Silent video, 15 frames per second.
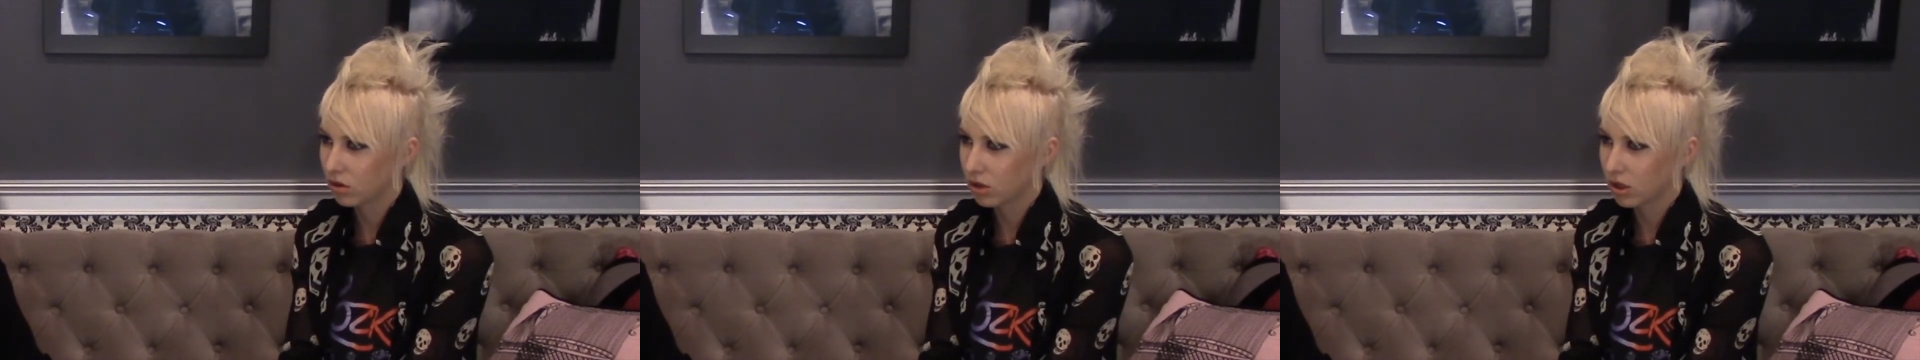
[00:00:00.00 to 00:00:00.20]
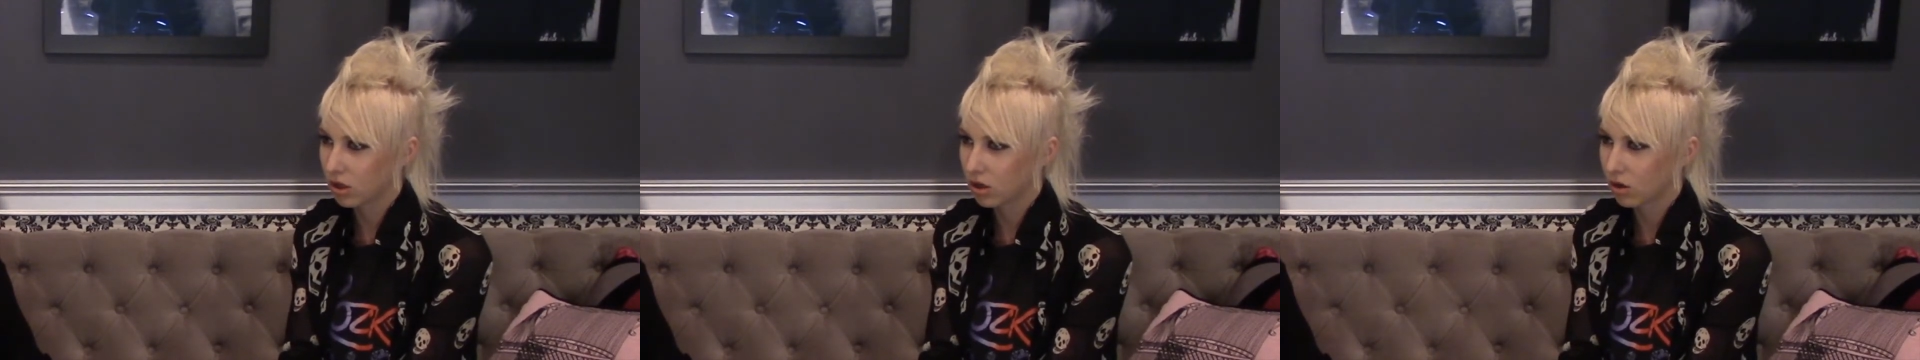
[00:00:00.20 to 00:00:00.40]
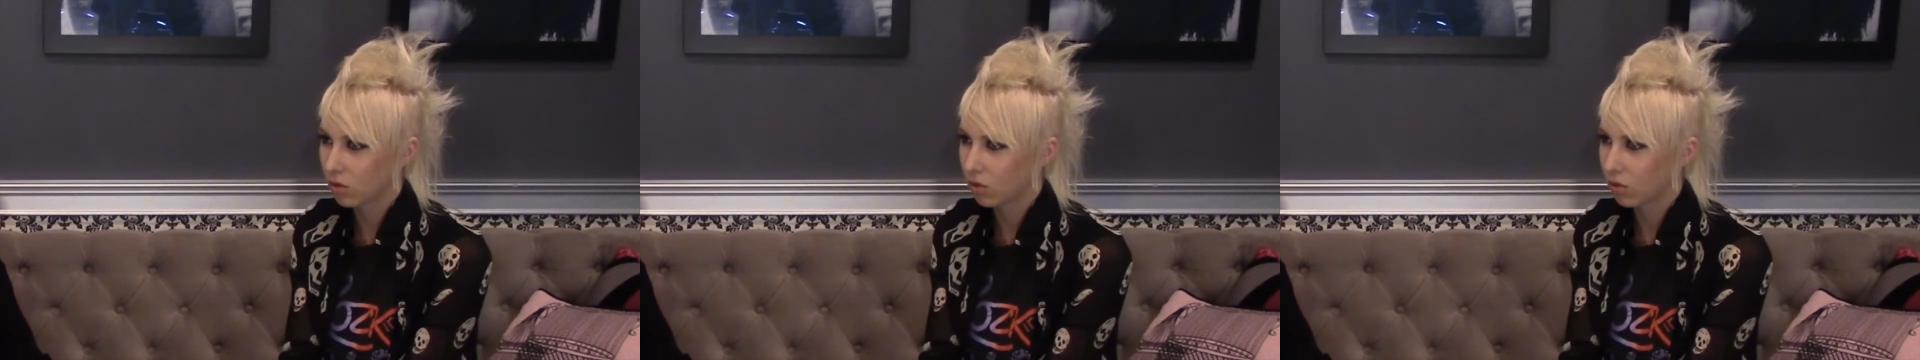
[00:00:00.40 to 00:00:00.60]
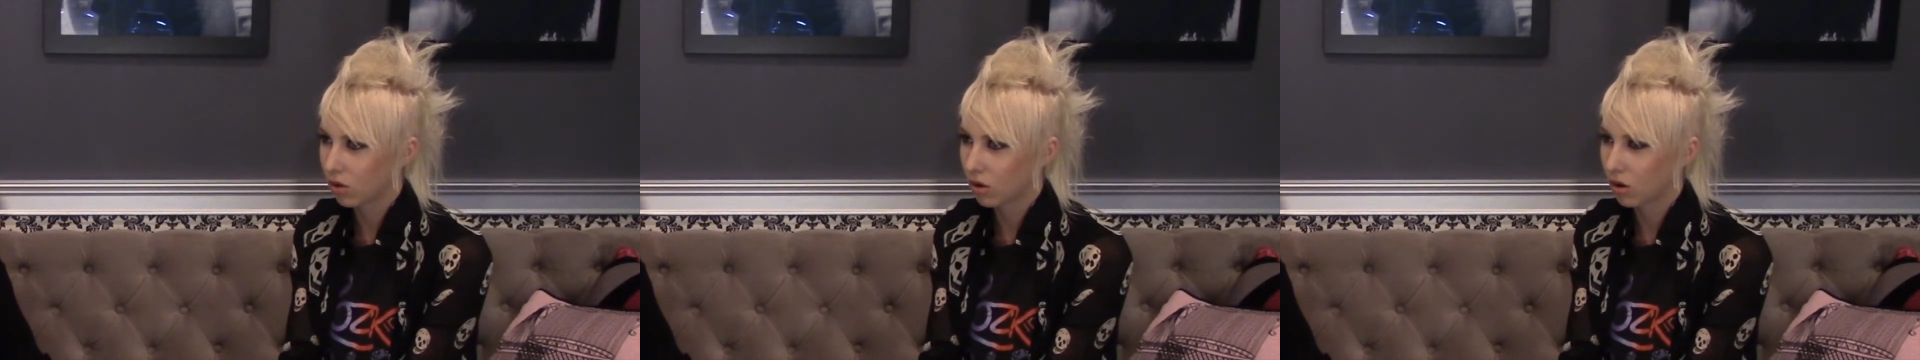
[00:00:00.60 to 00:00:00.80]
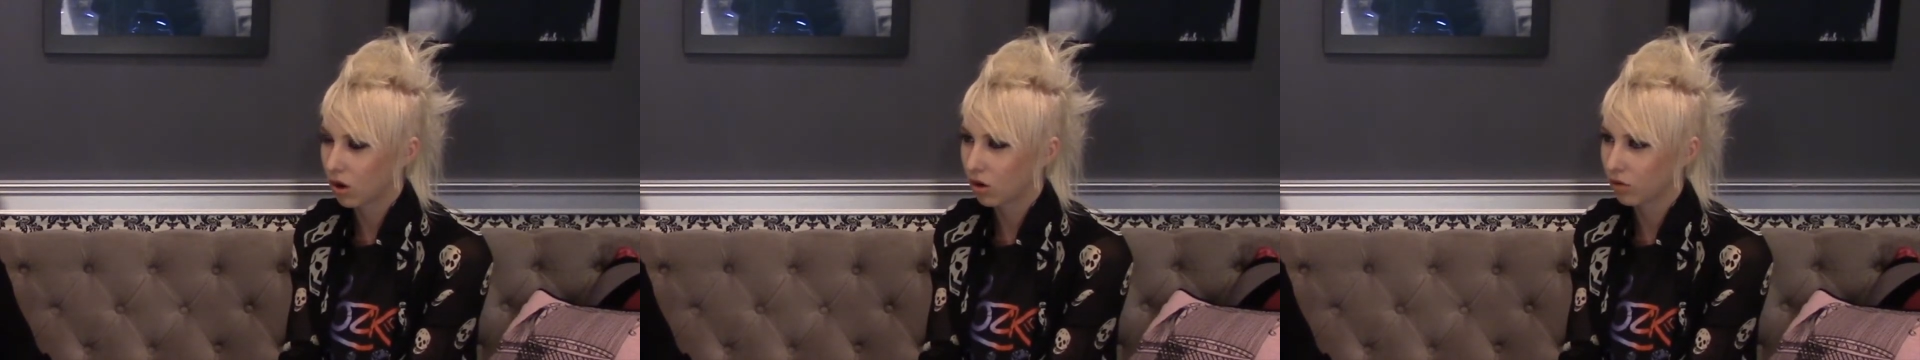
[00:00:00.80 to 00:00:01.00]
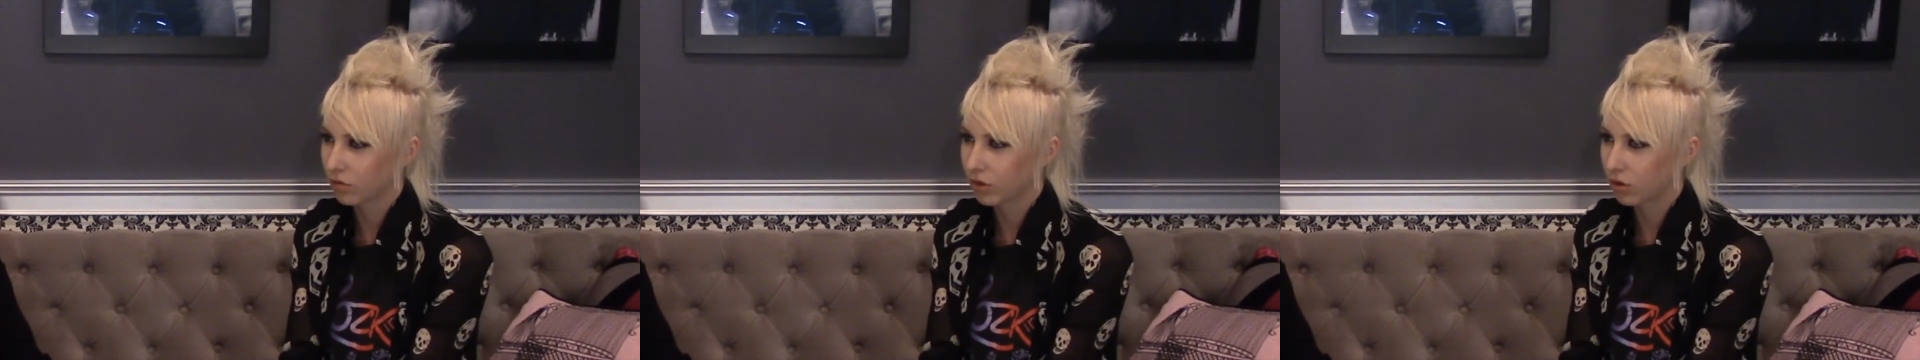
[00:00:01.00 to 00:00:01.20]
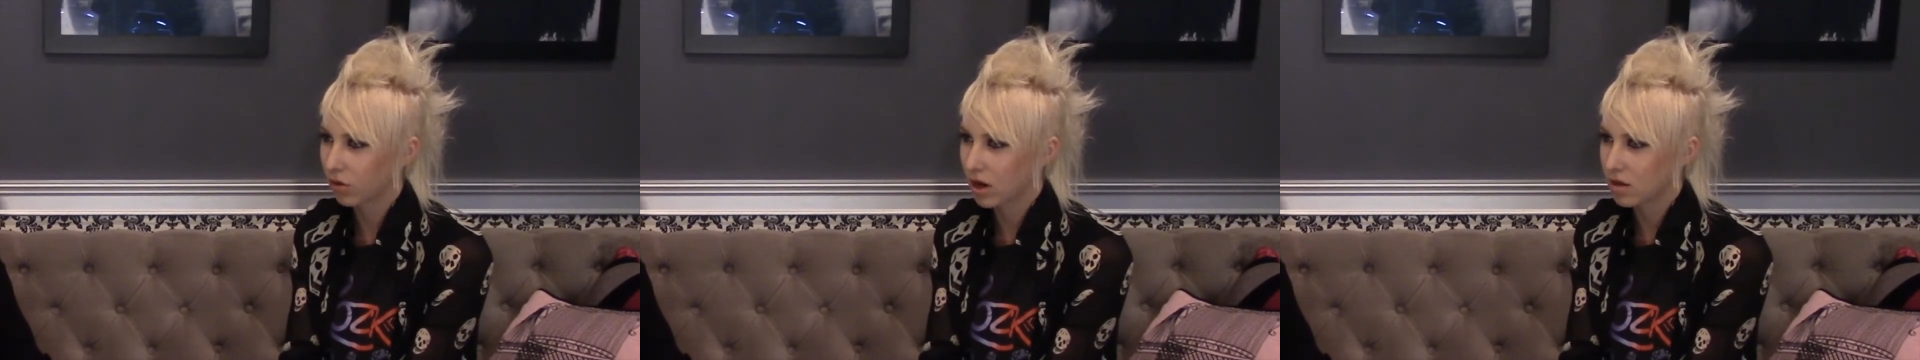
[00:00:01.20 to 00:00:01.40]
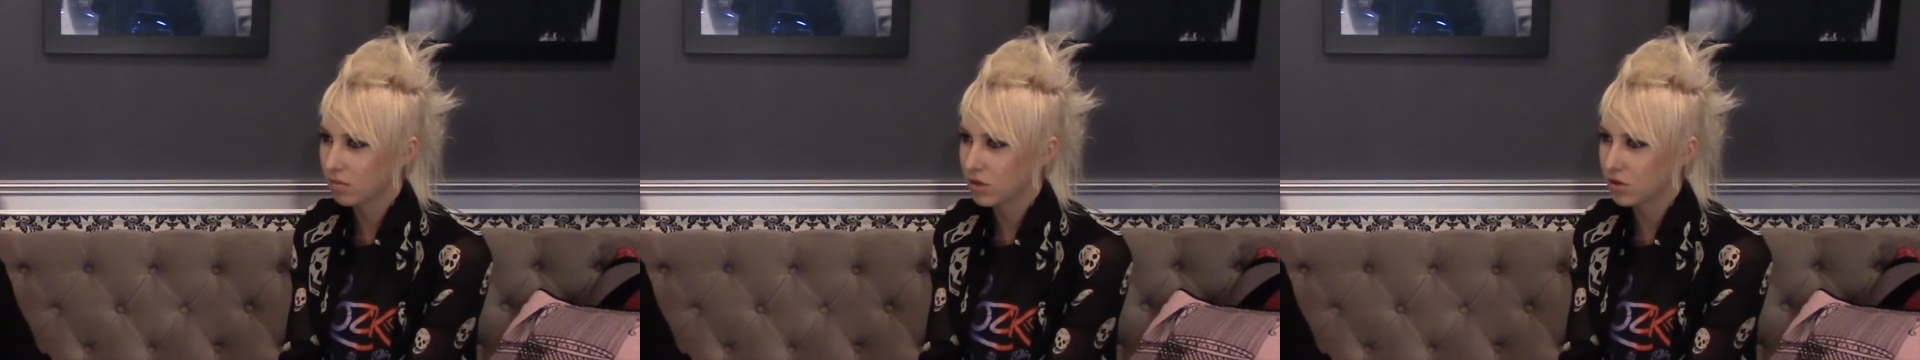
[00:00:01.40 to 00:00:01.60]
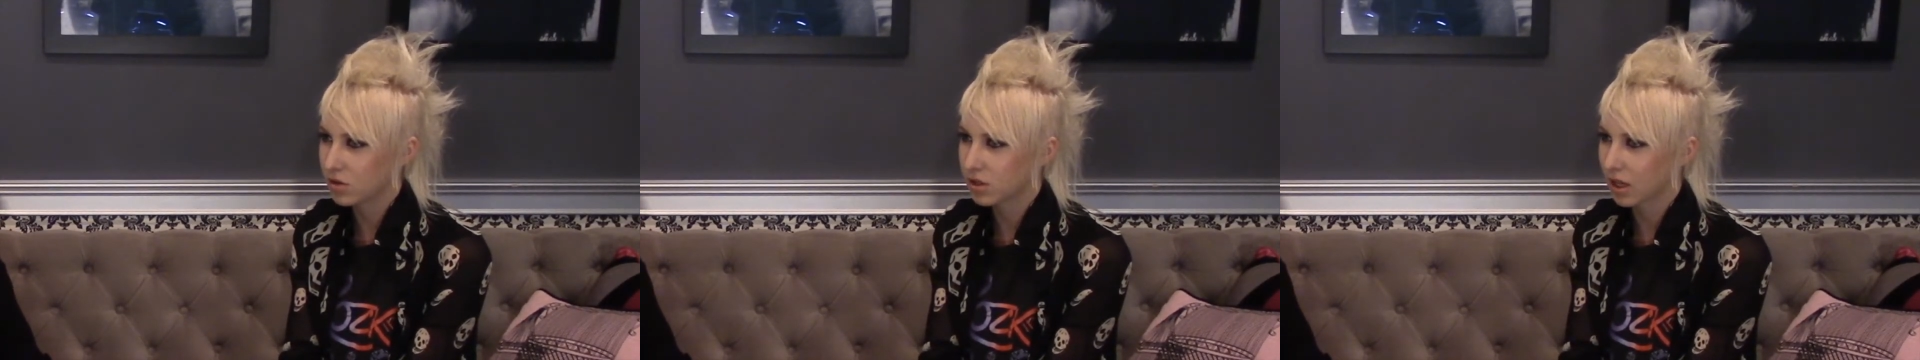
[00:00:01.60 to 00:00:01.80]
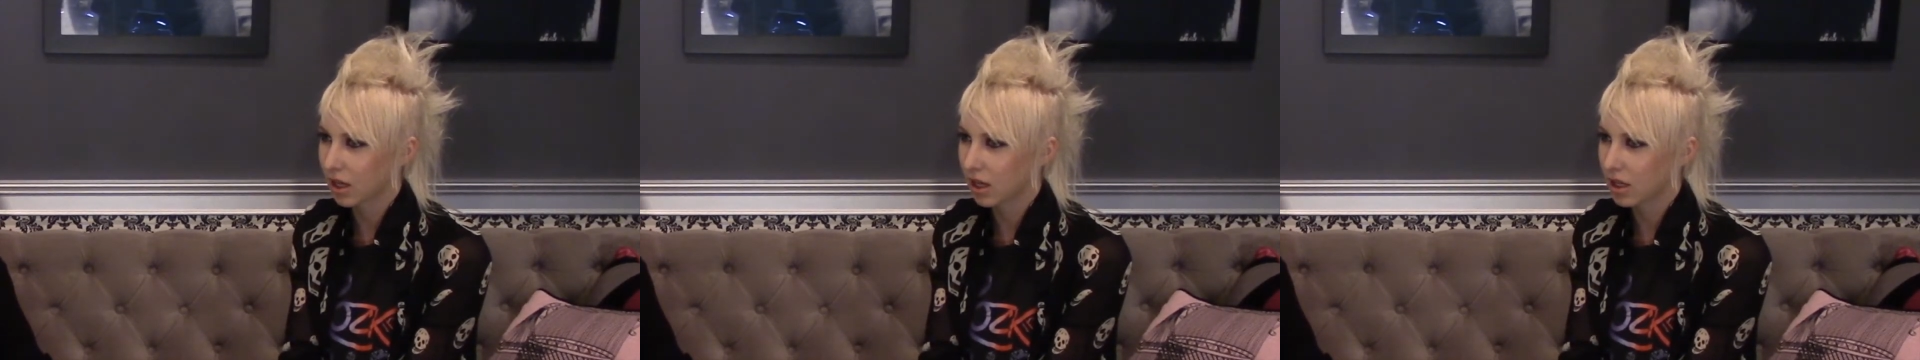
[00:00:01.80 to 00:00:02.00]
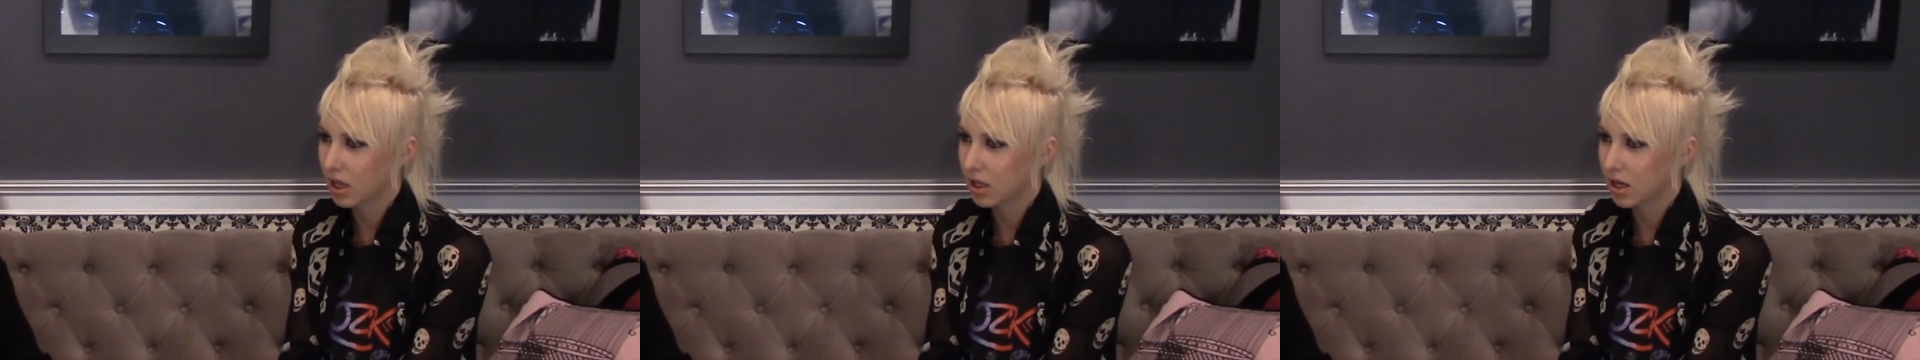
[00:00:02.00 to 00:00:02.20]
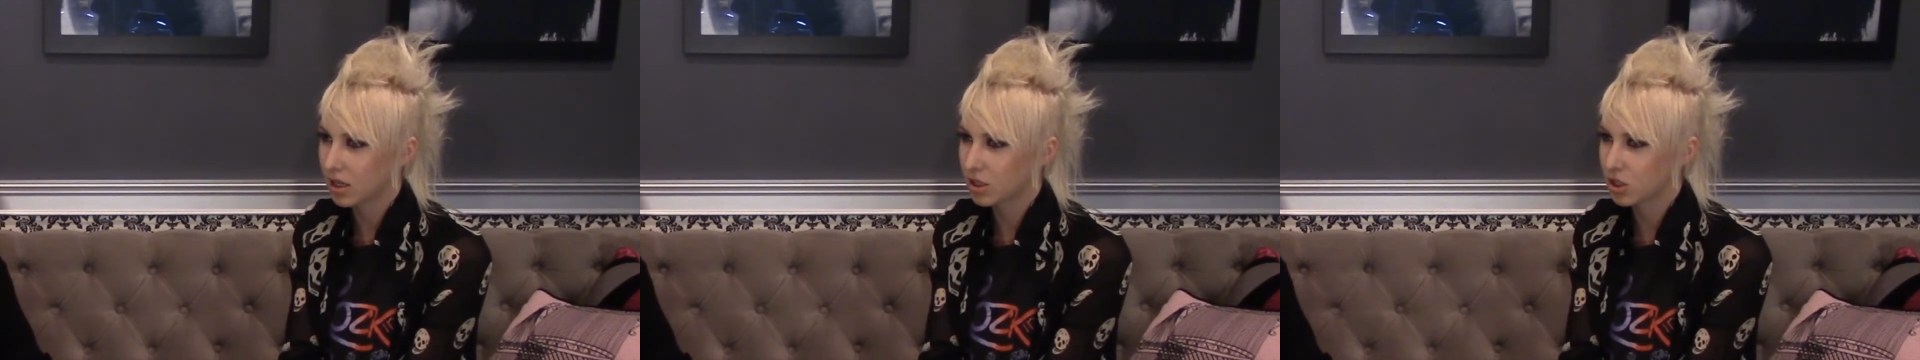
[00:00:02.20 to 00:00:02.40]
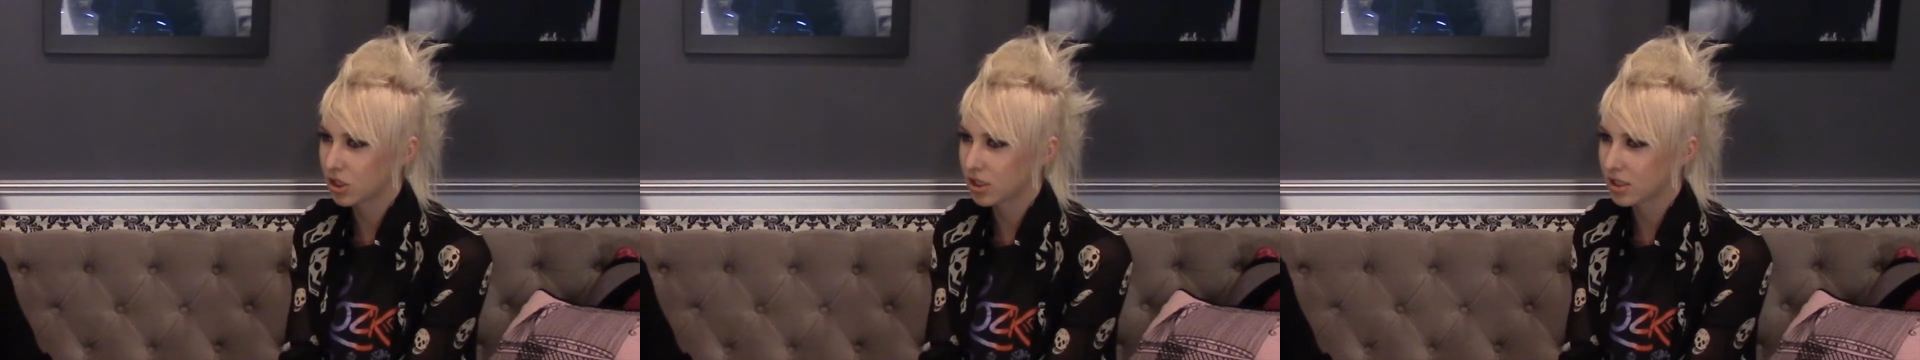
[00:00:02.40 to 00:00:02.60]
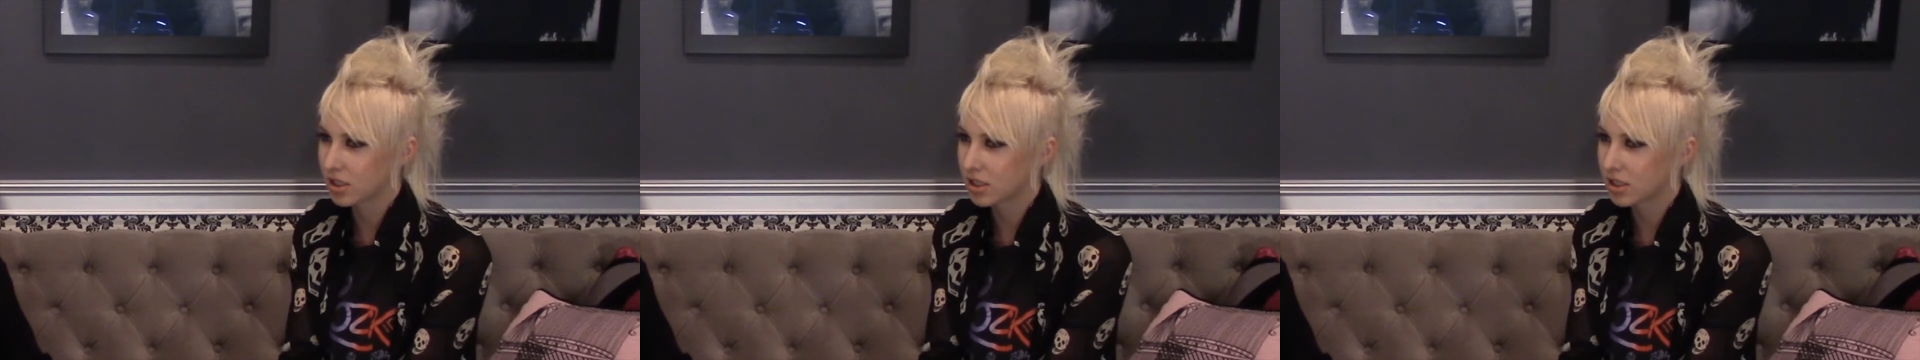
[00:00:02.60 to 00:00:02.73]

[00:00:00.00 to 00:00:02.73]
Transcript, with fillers: you know all of the great music and then it just